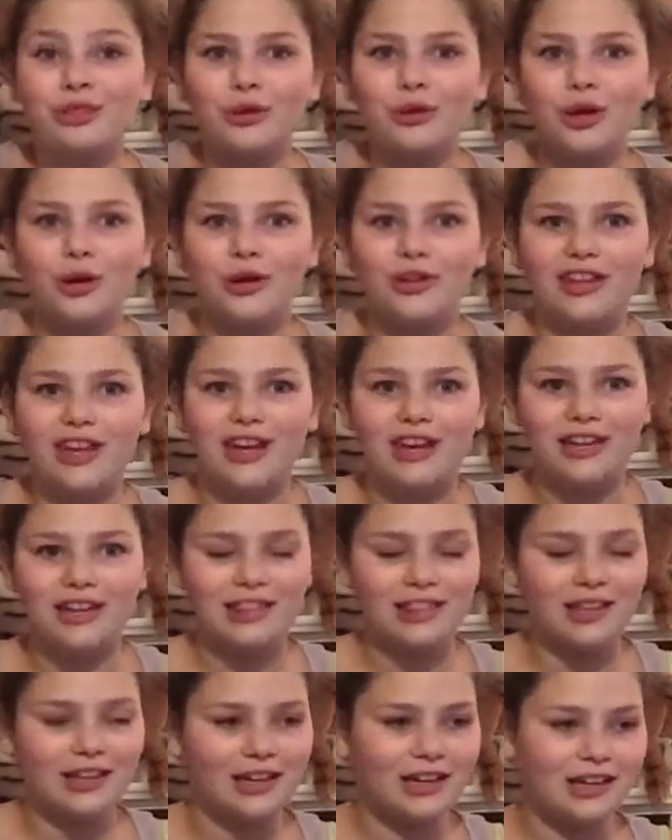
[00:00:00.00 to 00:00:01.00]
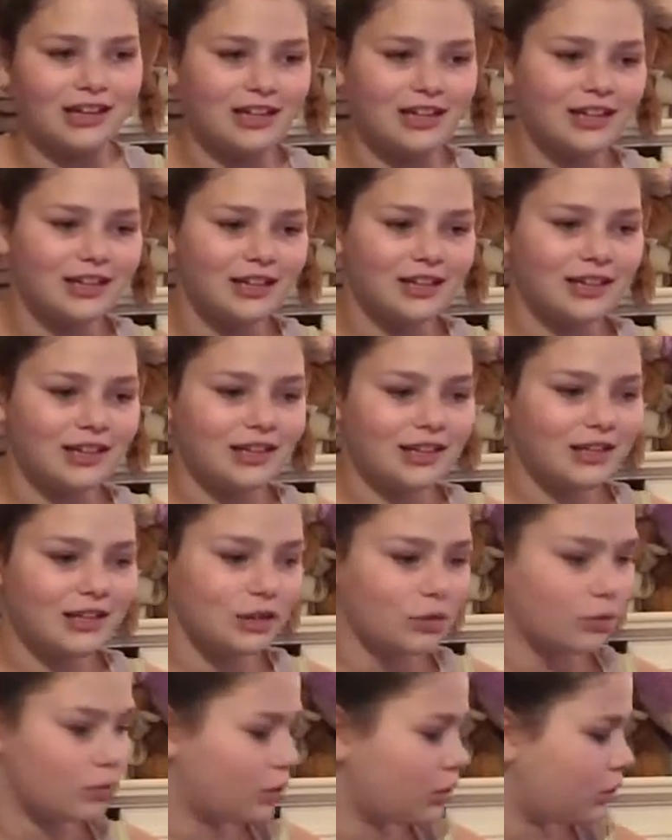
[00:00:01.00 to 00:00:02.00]
throw that in there.
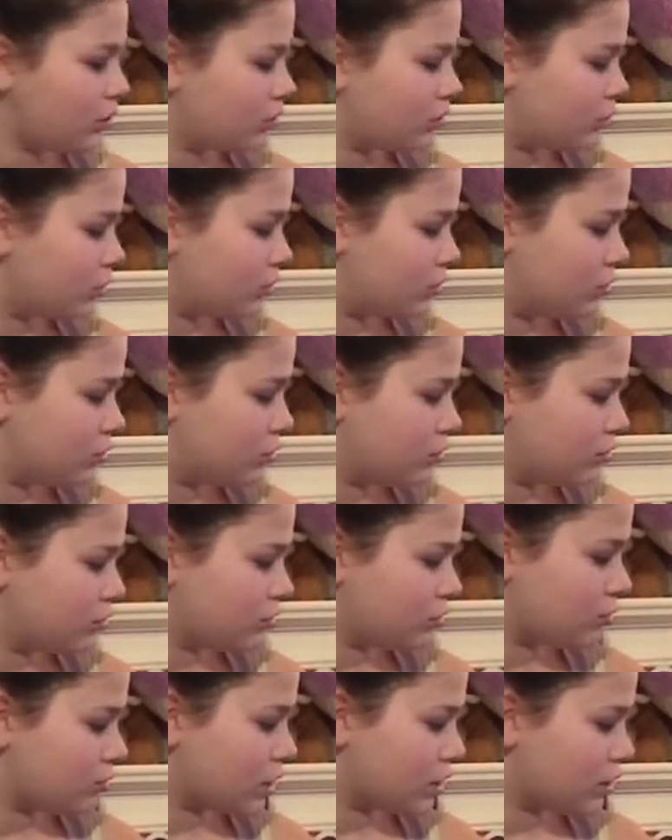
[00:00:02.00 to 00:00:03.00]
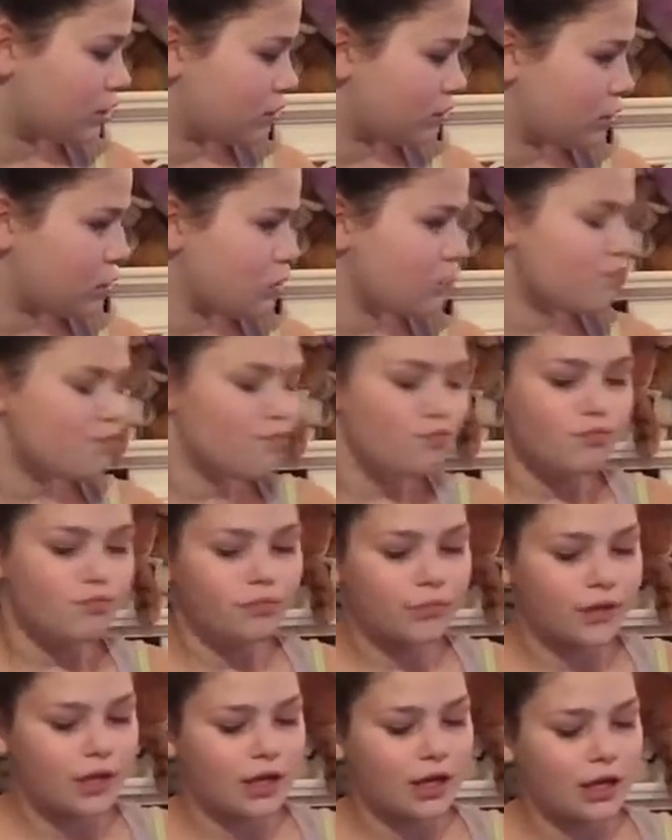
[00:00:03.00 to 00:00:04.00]
Whoa, you doing okay? Well?
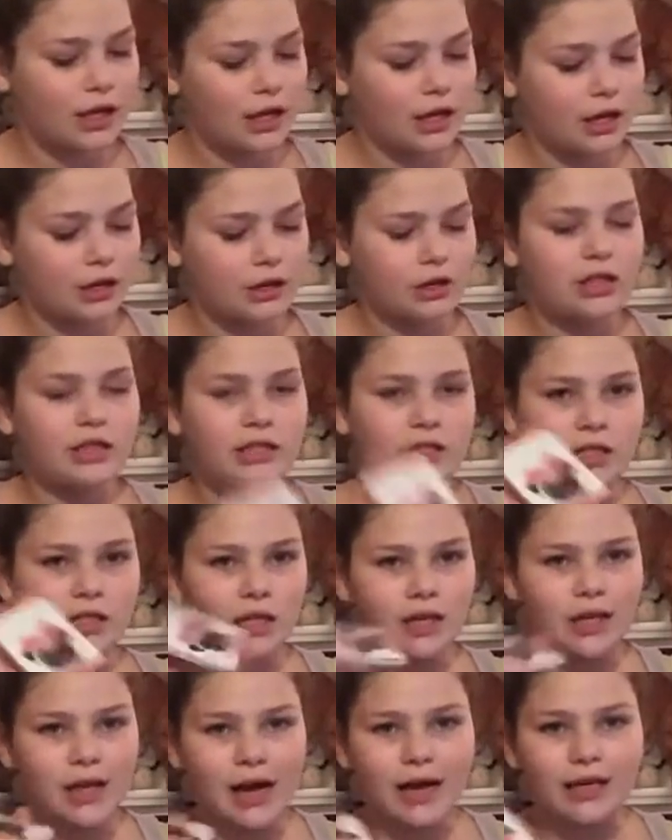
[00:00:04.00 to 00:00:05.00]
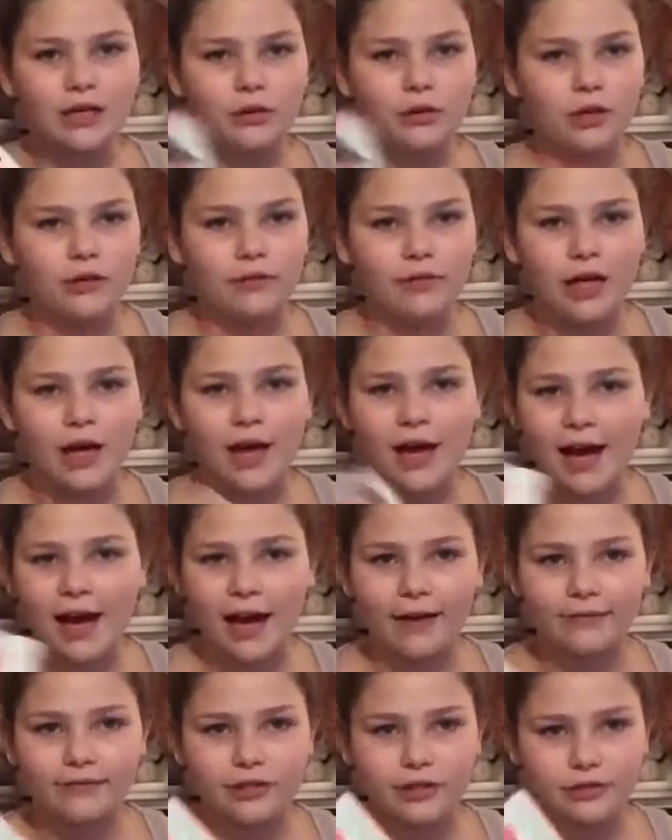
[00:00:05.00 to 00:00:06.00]
And this thing, I don't even
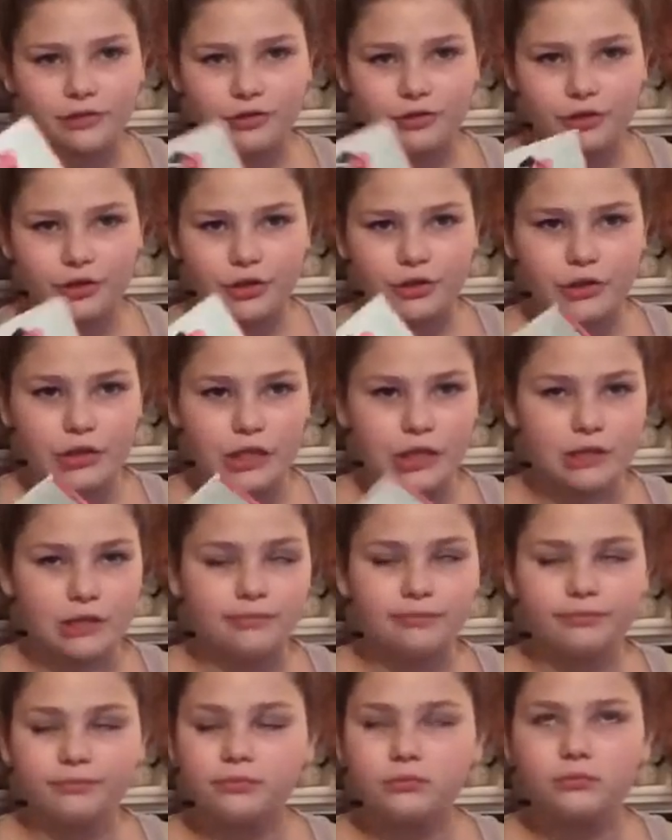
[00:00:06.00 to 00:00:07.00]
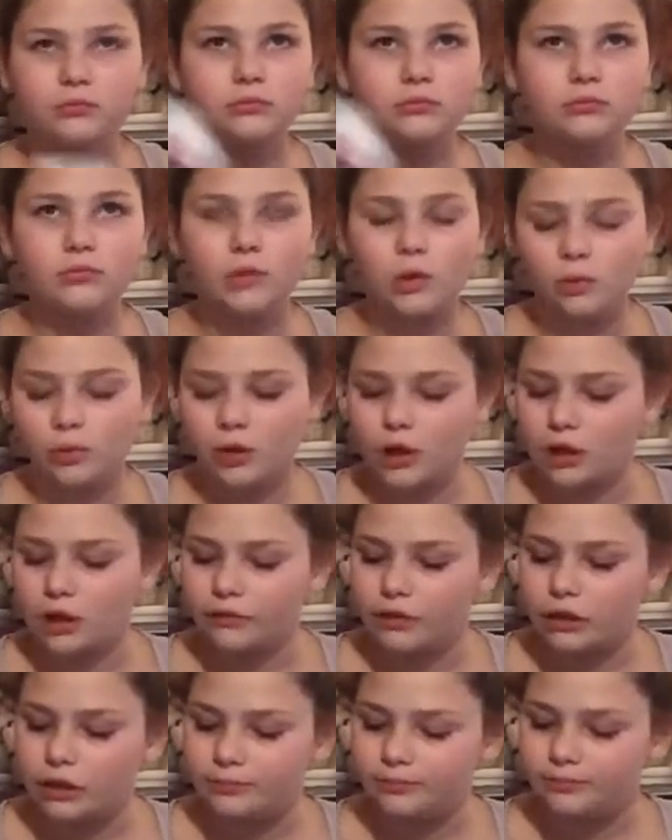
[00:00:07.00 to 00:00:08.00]
have to introduce it.
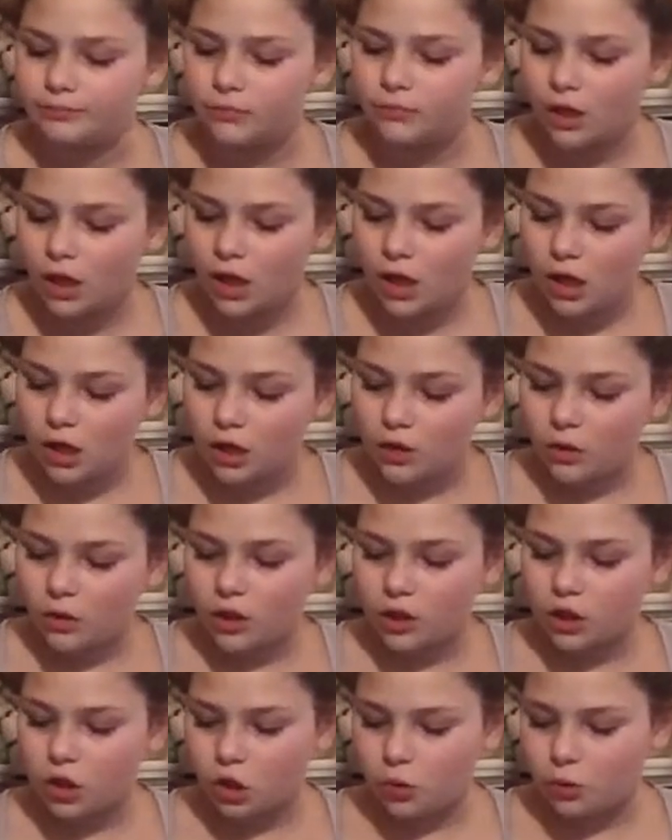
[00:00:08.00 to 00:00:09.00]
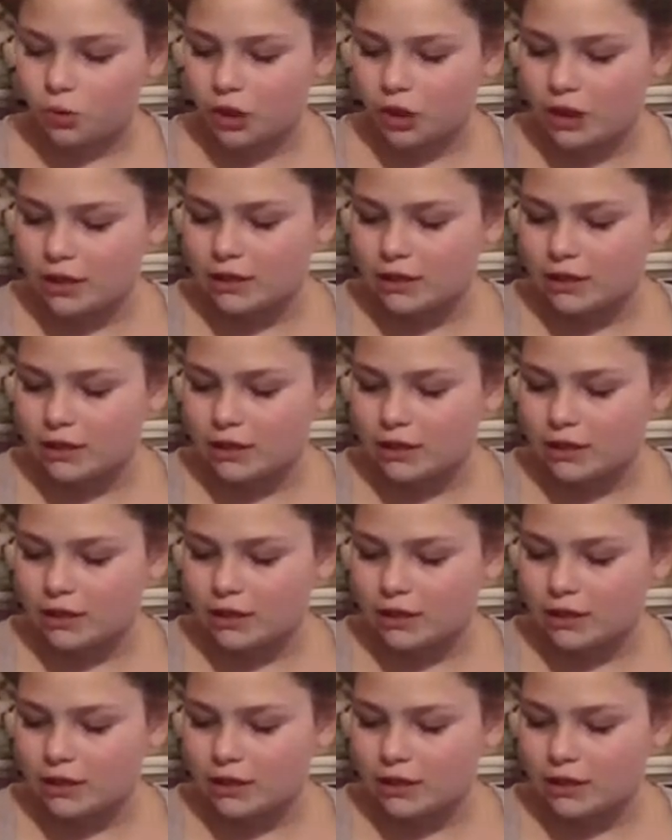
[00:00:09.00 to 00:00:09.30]
Whatever. You already know where